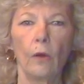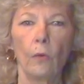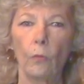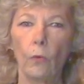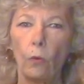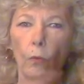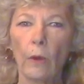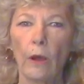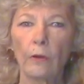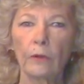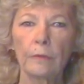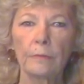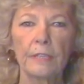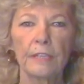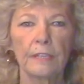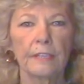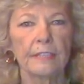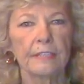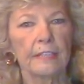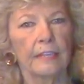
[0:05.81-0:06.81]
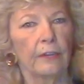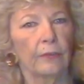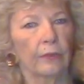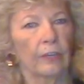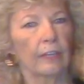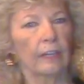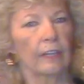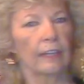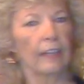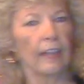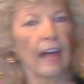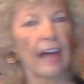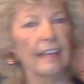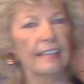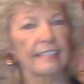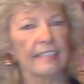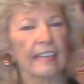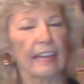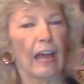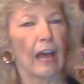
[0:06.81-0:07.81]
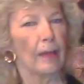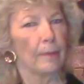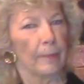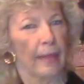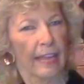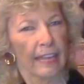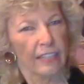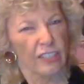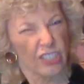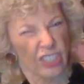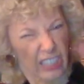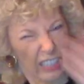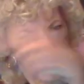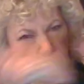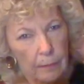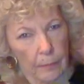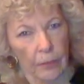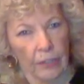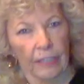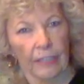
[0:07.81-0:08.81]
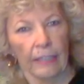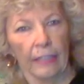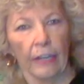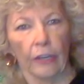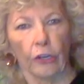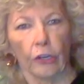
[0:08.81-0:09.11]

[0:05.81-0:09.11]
Well, welcome to the Secret Closet. I'm Angela. Come on in here,